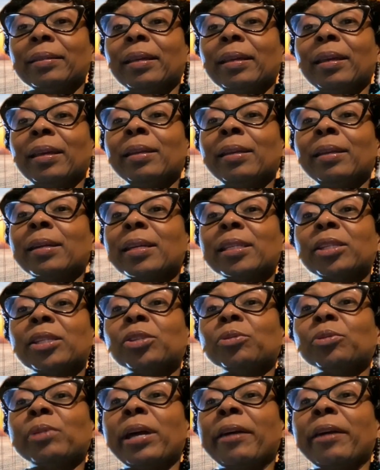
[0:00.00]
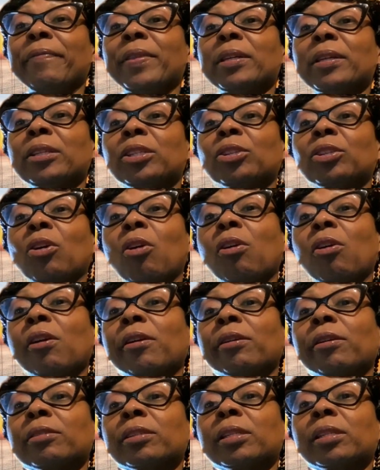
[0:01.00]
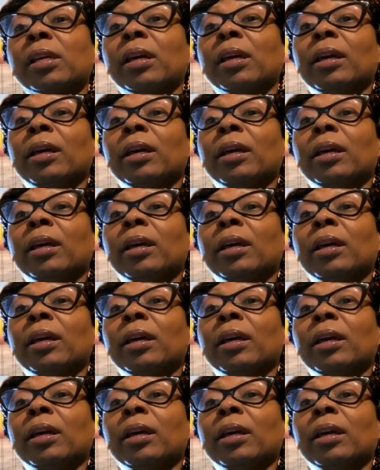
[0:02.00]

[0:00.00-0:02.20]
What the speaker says: And I still have the scars.